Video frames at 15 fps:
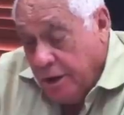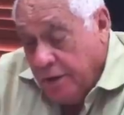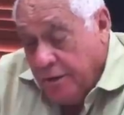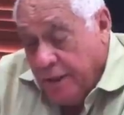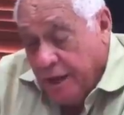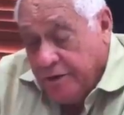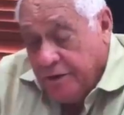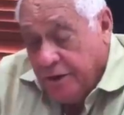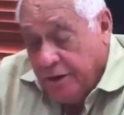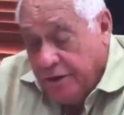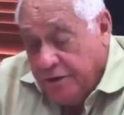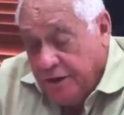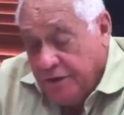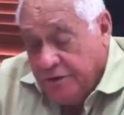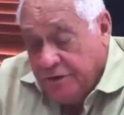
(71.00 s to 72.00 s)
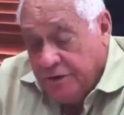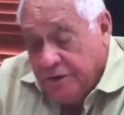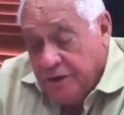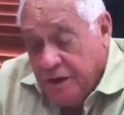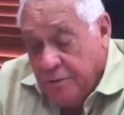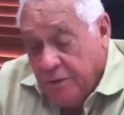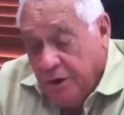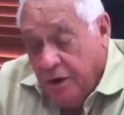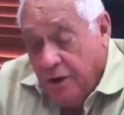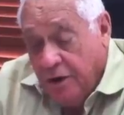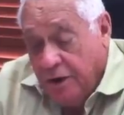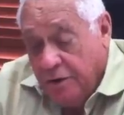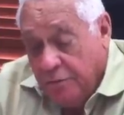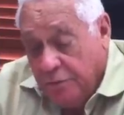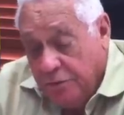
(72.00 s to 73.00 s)
In that context, it came
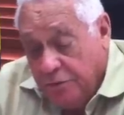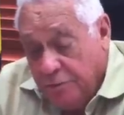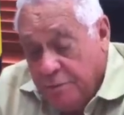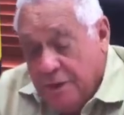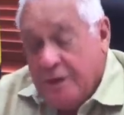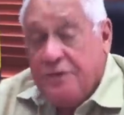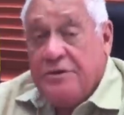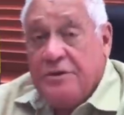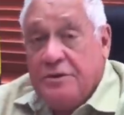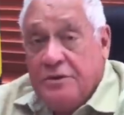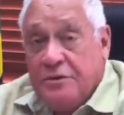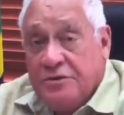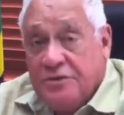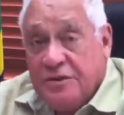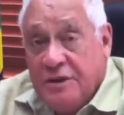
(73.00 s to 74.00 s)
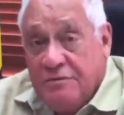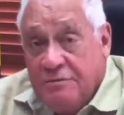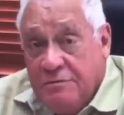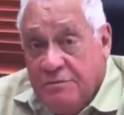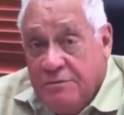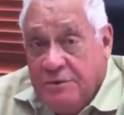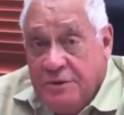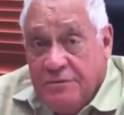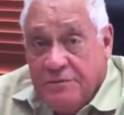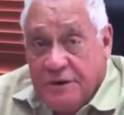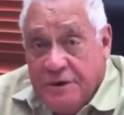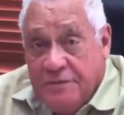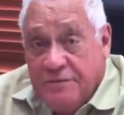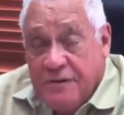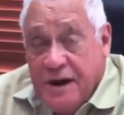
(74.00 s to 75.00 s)
along and was built in 7
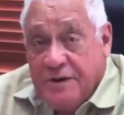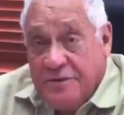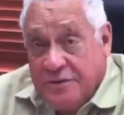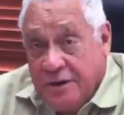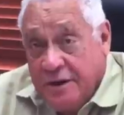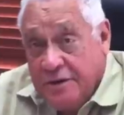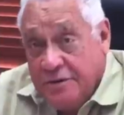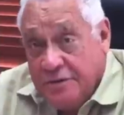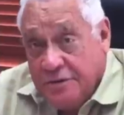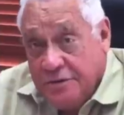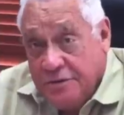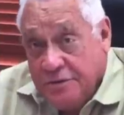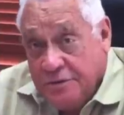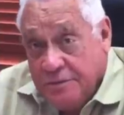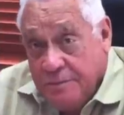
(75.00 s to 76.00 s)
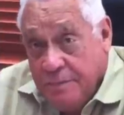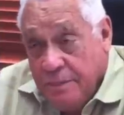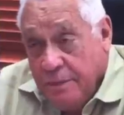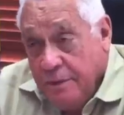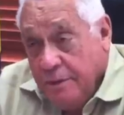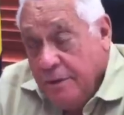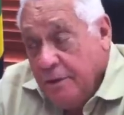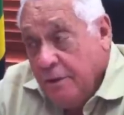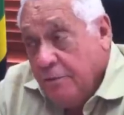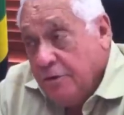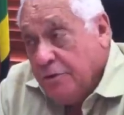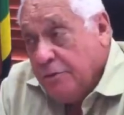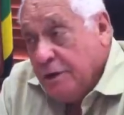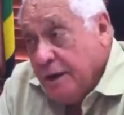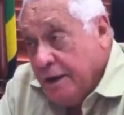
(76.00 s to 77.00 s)
different franchises
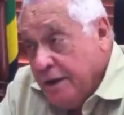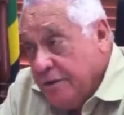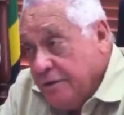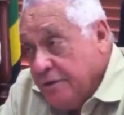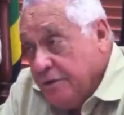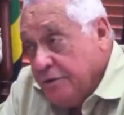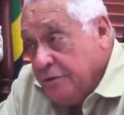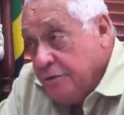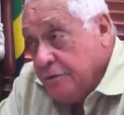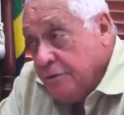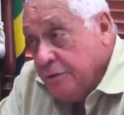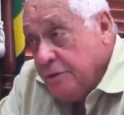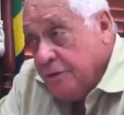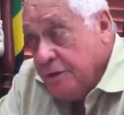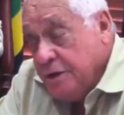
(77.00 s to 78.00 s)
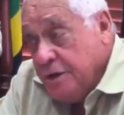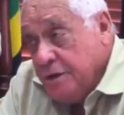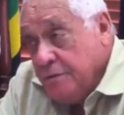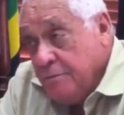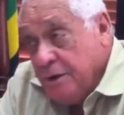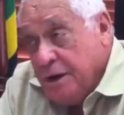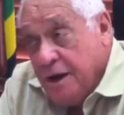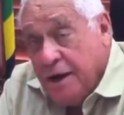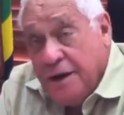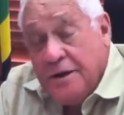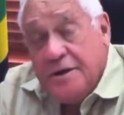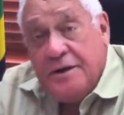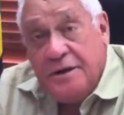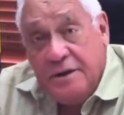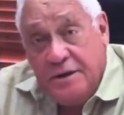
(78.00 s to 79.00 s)
which related to the
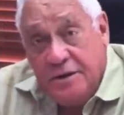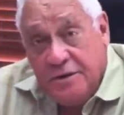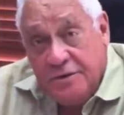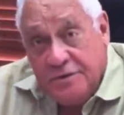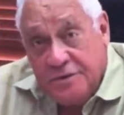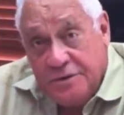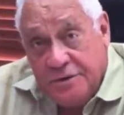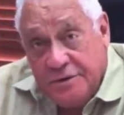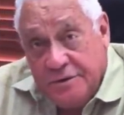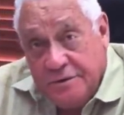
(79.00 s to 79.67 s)
banana industry.